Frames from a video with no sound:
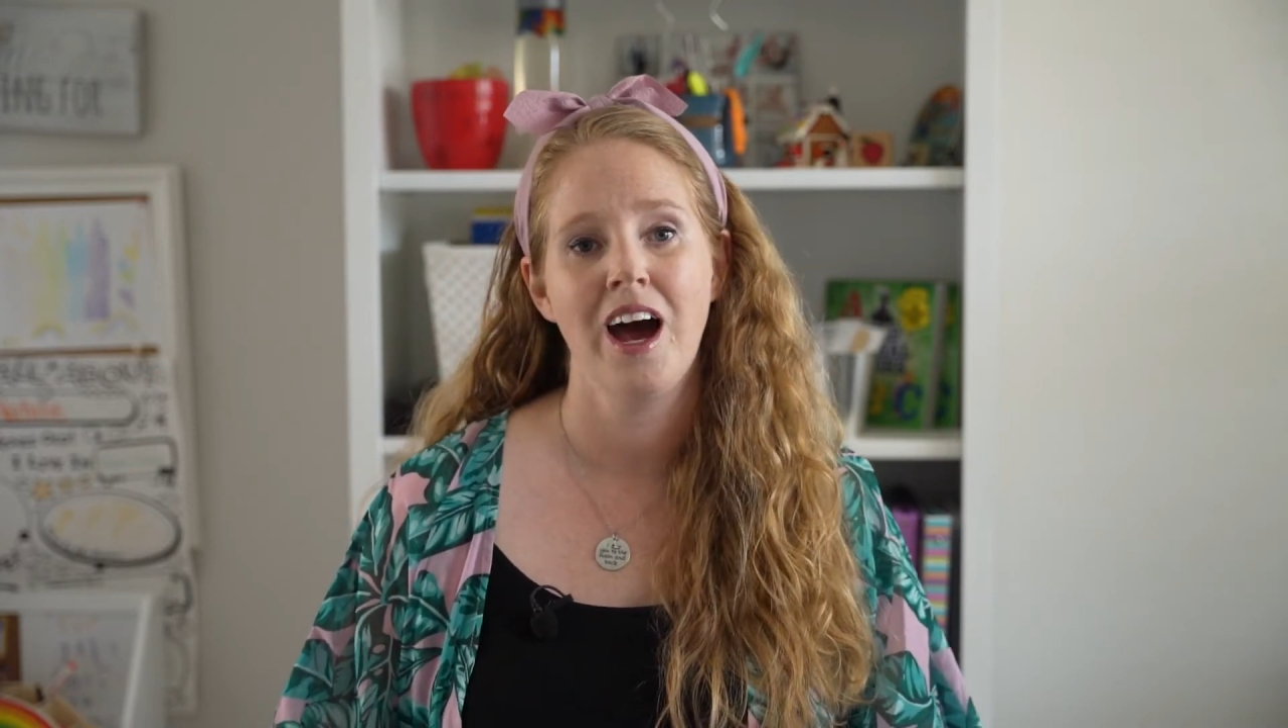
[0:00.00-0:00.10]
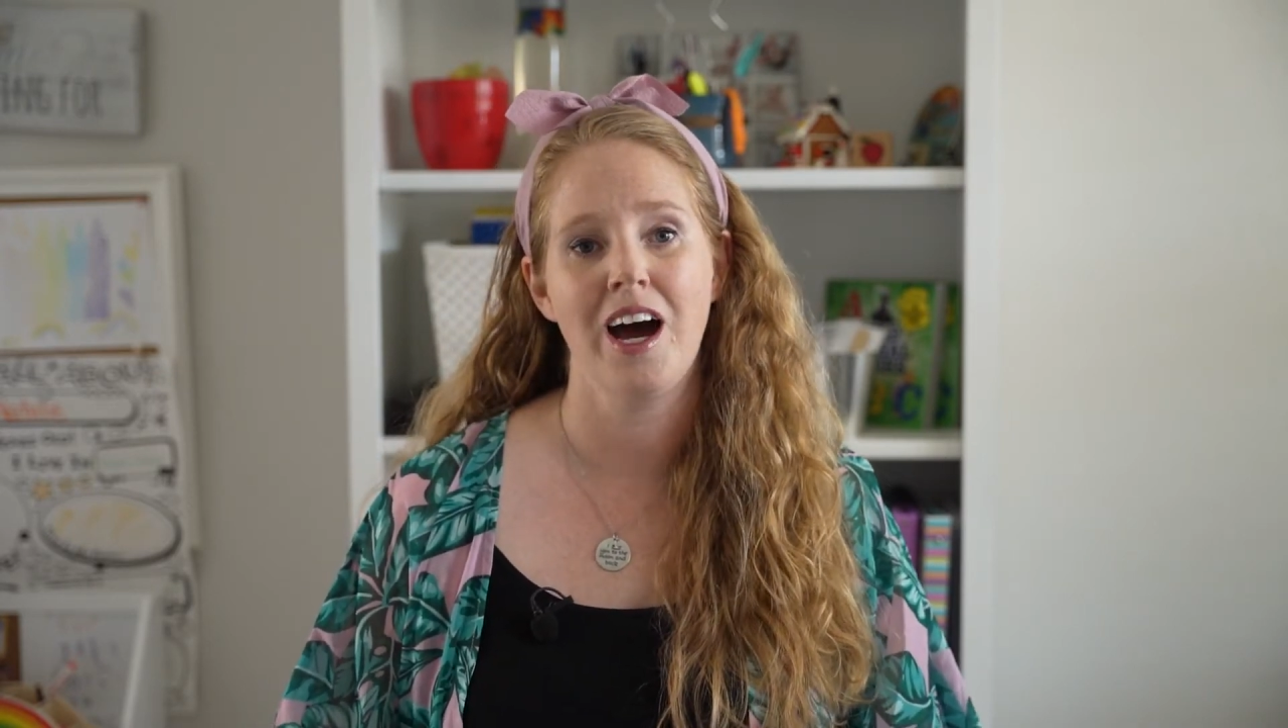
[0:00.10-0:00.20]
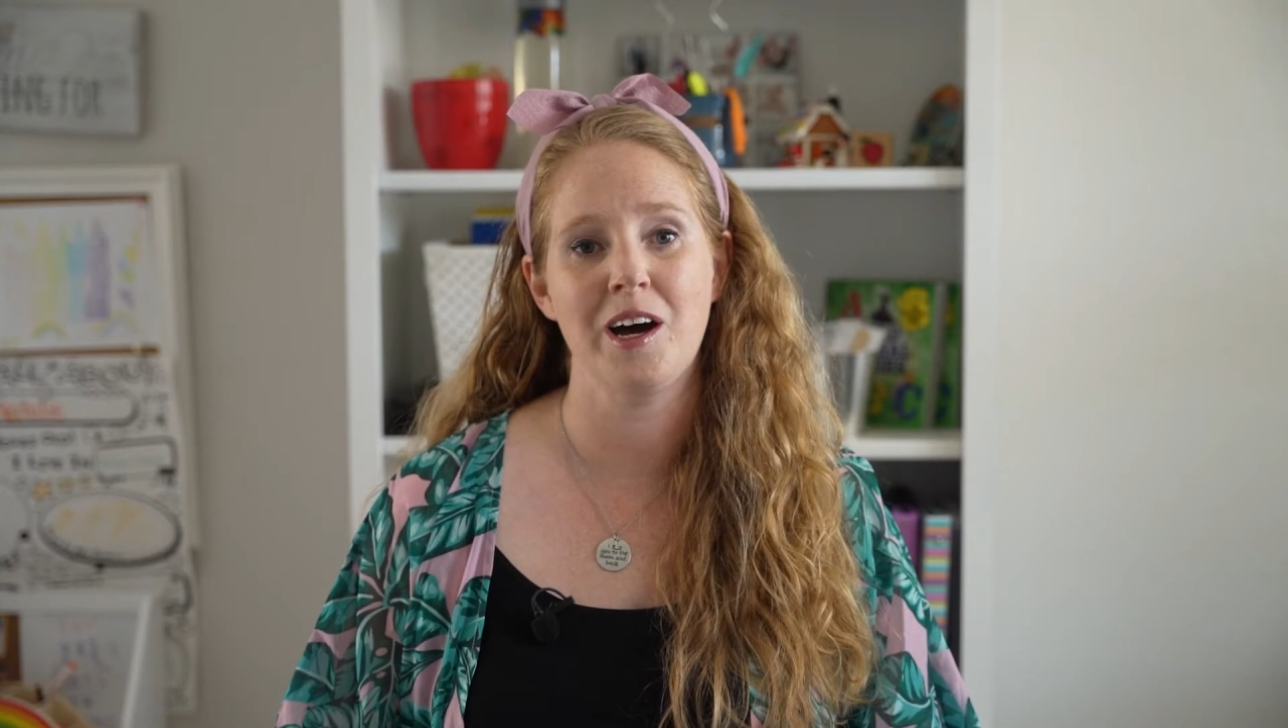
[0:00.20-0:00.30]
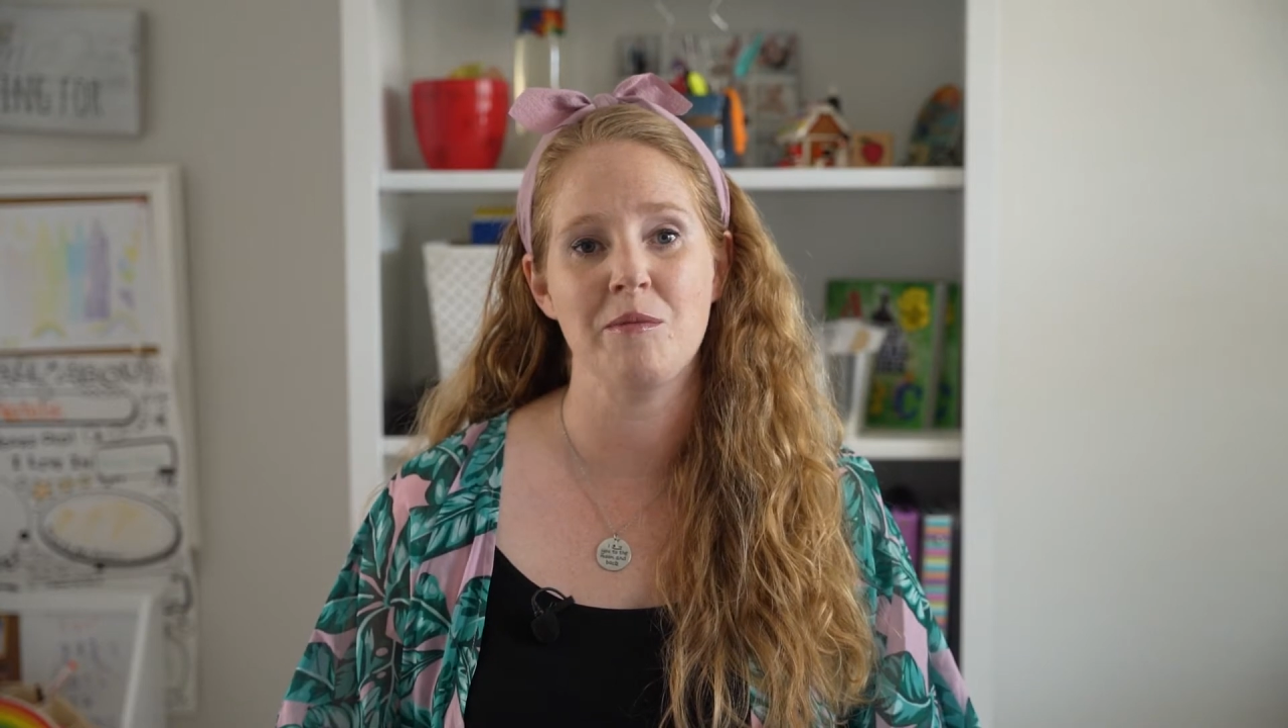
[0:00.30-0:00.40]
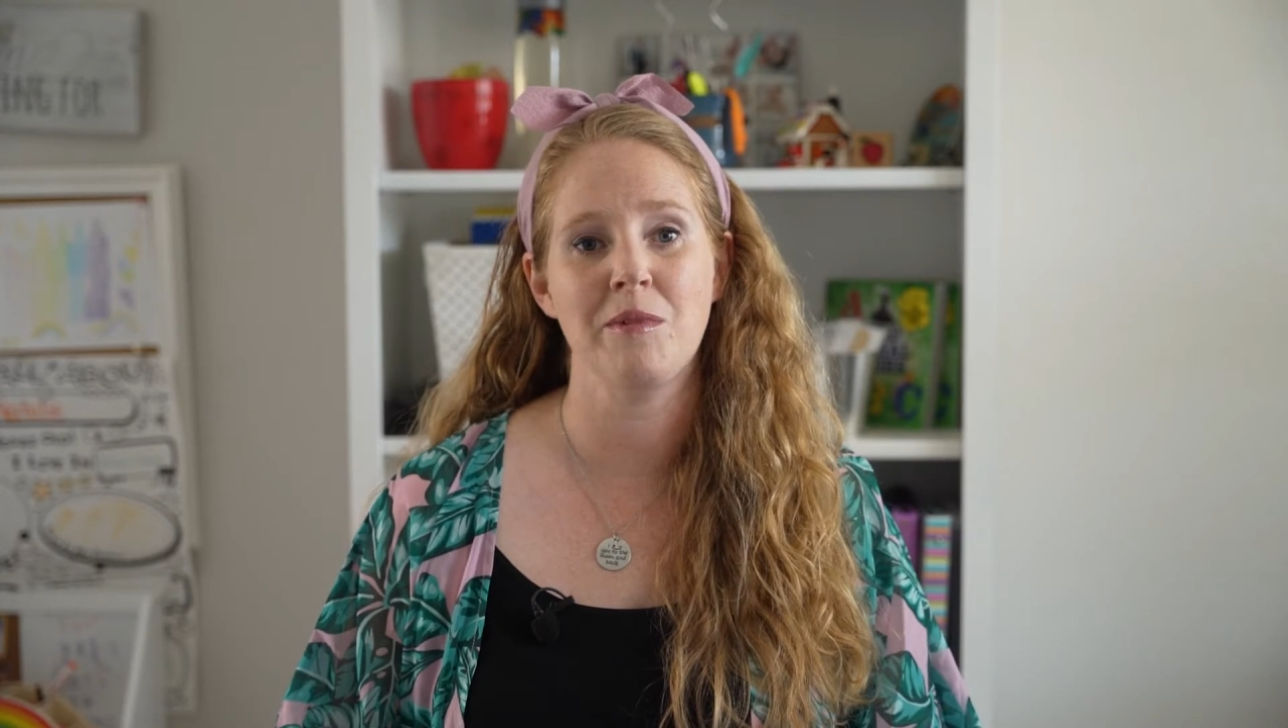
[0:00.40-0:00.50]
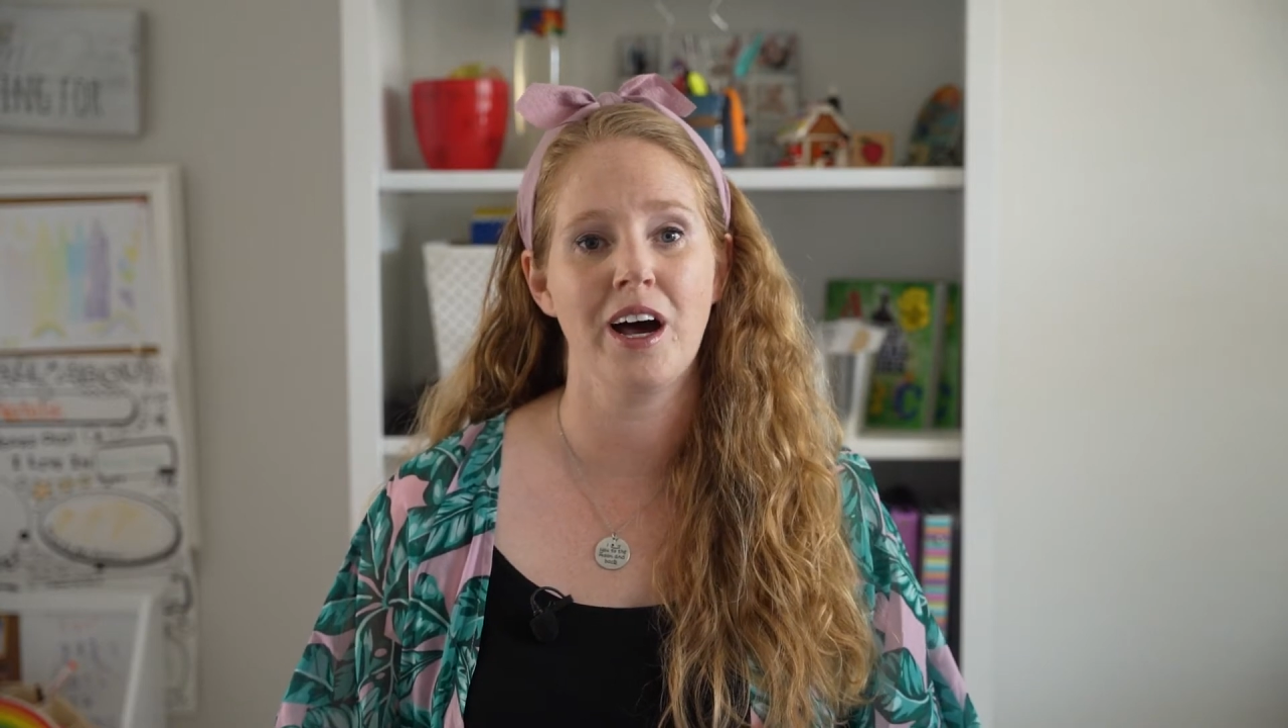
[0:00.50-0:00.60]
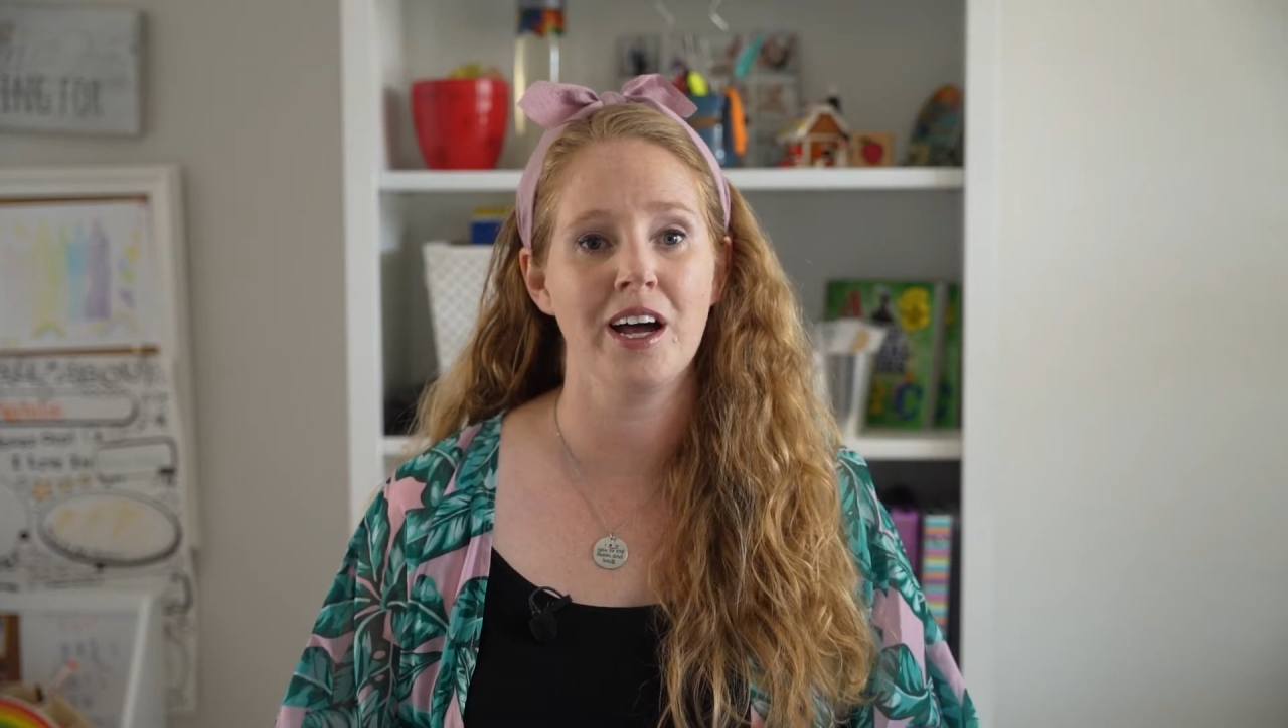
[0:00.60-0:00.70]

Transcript: Um,